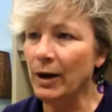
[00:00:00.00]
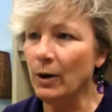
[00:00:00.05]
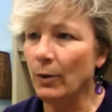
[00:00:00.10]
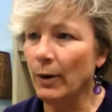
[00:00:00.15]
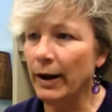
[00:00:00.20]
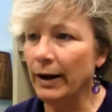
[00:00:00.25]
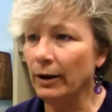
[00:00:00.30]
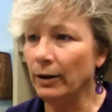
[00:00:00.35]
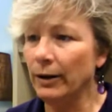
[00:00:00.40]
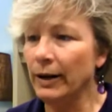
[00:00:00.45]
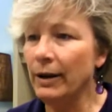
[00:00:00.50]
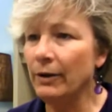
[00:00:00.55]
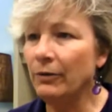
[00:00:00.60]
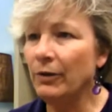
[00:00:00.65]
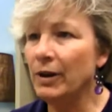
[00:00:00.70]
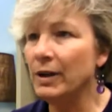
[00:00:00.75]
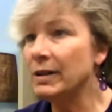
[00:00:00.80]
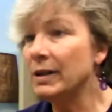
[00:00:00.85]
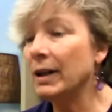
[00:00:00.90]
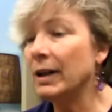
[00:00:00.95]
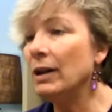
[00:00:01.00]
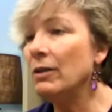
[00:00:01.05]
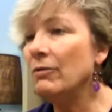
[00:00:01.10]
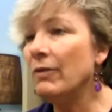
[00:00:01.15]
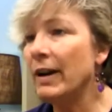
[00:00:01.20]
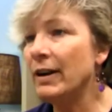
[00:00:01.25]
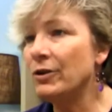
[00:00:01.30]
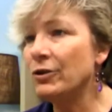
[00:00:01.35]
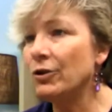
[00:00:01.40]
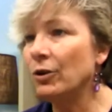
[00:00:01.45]
Equator. If it's a
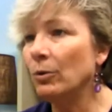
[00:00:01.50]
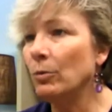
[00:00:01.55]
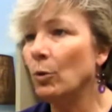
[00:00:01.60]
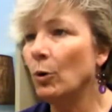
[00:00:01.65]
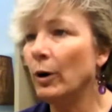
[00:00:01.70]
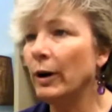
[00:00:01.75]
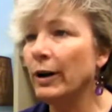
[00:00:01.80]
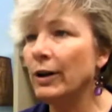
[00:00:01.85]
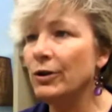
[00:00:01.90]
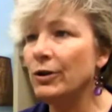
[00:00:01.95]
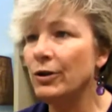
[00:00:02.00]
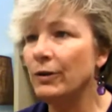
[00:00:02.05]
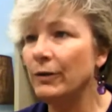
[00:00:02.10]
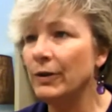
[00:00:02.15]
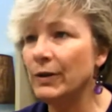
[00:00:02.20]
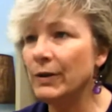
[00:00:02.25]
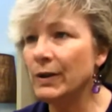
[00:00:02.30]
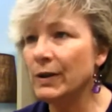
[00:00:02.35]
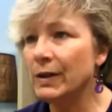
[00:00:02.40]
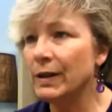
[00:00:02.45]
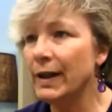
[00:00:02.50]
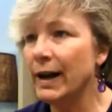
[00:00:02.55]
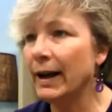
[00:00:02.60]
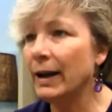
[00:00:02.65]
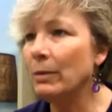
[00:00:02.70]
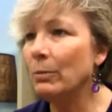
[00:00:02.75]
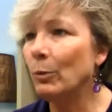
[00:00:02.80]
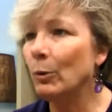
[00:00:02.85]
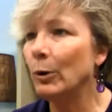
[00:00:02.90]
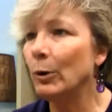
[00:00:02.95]
conventional mortgage, if it's a
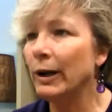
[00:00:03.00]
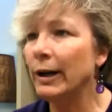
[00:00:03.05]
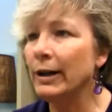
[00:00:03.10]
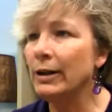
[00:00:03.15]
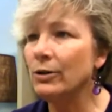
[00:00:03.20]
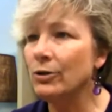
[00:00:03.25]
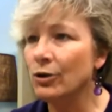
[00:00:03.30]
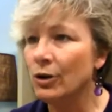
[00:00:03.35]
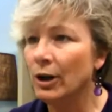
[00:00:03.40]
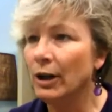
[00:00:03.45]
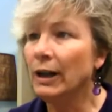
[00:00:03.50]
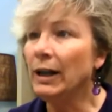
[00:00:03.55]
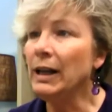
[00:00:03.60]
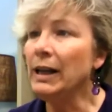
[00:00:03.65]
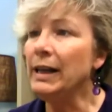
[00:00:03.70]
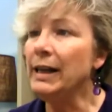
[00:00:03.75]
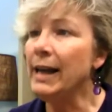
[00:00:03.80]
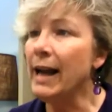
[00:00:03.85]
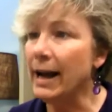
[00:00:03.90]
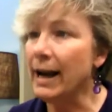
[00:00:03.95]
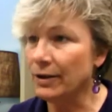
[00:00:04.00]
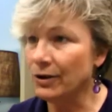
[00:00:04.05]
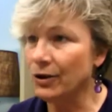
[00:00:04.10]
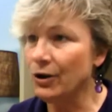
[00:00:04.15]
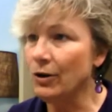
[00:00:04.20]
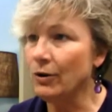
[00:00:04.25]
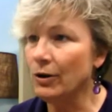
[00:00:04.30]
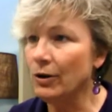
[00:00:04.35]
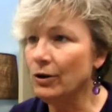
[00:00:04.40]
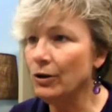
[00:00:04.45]
second mortgage, yes,
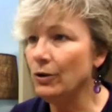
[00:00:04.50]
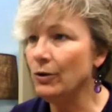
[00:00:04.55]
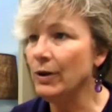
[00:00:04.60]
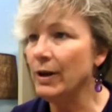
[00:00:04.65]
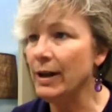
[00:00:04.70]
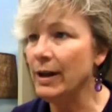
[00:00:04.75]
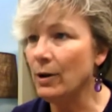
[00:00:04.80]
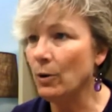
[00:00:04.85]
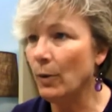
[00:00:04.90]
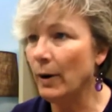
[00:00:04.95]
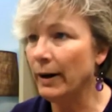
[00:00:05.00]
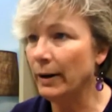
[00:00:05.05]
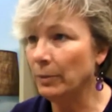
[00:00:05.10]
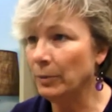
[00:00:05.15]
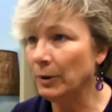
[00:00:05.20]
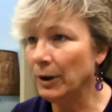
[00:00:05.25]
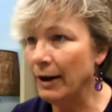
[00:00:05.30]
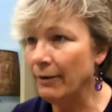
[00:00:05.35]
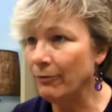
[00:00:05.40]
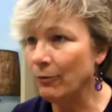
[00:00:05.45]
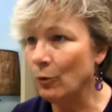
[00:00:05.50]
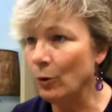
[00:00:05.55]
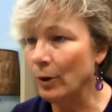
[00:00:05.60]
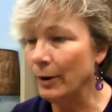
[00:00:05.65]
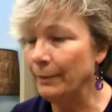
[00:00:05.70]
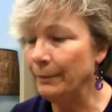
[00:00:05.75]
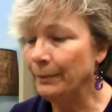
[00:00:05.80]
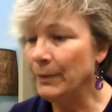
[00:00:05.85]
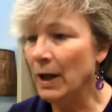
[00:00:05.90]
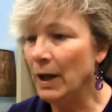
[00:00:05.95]
you can do the Equator
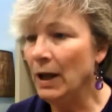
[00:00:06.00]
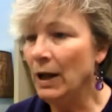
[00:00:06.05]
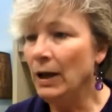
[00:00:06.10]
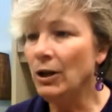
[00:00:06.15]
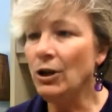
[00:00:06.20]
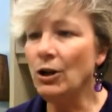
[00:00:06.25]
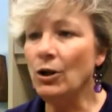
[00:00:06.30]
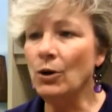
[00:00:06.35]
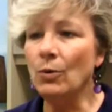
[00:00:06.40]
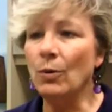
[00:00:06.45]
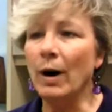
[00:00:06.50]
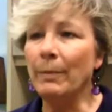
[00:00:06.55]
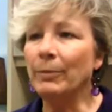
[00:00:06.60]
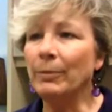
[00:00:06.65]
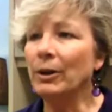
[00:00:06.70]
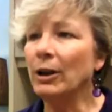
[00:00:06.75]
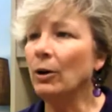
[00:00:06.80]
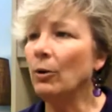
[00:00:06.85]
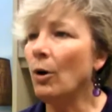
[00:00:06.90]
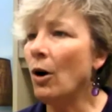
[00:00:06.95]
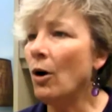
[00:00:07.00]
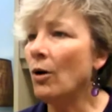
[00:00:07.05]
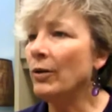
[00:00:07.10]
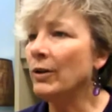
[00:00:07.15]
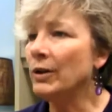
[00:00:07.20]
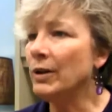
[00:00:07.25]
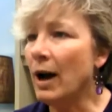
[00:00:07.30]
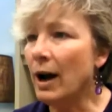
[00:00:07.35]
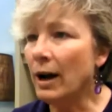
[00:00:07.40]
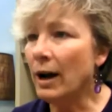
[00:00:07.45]
platform. Okay. You upload all
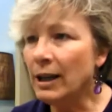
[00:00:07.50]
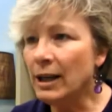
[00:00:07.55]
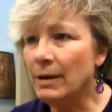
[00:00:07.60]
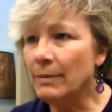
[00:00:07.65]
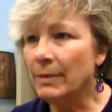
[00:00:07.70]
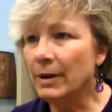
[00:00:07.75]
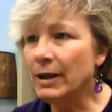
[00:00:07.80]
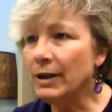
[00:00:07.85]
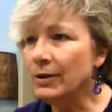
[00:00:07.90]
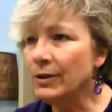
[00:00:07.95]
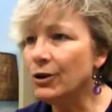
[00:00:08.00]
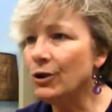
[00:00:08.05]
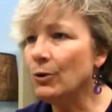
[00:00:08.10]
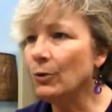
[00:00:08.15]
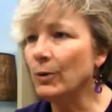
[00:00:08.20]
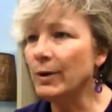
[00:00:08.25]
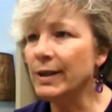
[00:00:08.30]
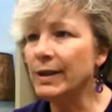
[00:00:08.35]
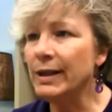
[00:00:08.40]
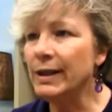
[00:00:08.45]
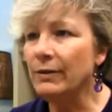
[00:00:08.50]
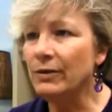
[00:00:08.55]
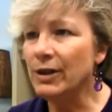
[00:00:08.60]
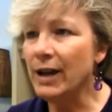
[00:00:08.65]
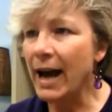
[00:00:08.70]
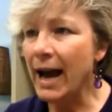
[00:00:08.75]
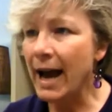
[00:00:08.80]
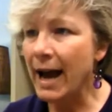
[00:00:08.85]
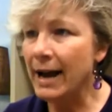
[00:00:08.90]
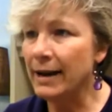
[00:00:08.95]
the documents, you receive
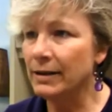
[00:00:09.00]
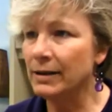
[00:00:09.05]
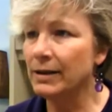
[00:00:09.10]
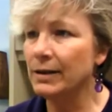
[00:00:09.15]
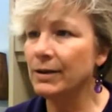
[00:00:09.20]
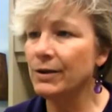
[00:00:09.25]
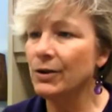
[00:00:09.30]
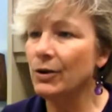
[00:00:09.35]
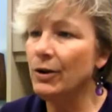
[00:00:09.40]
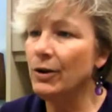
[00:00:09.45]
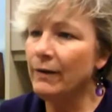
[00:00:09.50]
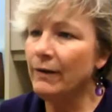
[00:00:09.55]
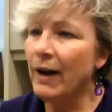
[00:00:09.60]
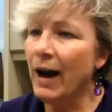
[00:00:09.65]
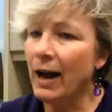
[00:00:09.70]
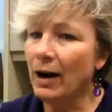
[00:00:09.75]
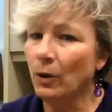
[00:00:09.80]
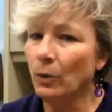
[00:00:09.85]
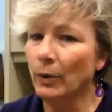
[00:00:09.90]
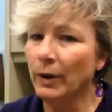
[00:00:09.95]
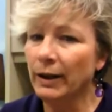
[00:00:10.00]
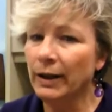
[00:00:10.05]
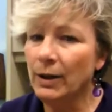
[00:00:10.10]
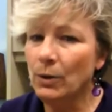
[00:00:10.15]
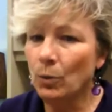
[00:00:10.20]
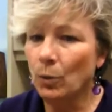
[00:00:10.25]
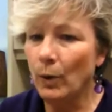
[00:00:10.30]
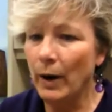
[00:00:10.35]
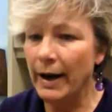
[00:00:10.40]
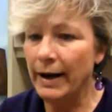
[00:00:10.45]
tasks, so you've got to really
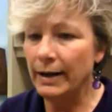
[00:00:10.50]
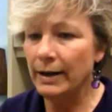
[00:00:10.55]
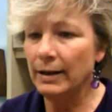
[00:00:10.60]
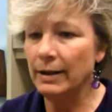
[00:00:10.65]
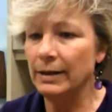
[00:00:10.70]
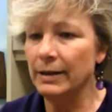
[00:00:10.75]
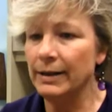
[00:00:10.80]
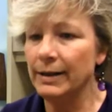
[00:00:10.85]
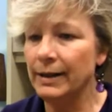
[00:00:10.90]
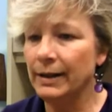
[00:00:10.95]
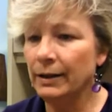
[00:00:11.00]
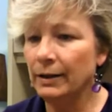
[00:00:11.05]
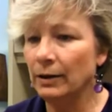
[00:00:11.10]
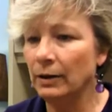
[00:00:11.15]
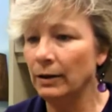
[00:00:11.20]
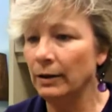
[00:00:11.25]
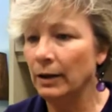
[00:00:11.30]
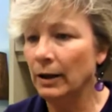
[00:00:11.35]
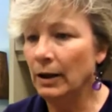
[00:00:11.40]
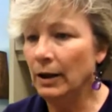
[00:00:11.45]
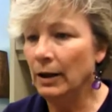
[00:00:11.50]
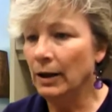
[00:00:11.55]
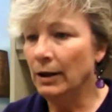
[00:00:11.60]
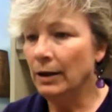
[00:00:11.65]
wait until